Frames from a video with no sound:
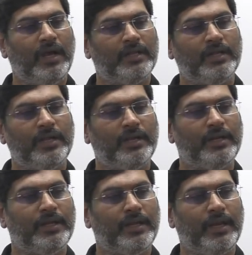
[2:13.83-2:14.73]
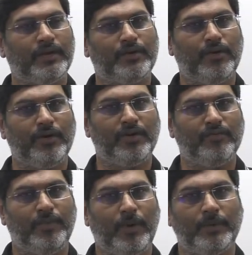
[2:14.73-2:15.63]
other electronic
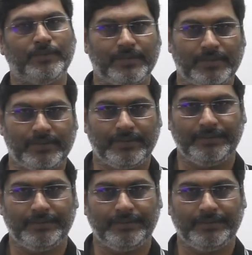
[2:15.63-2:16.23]
forms.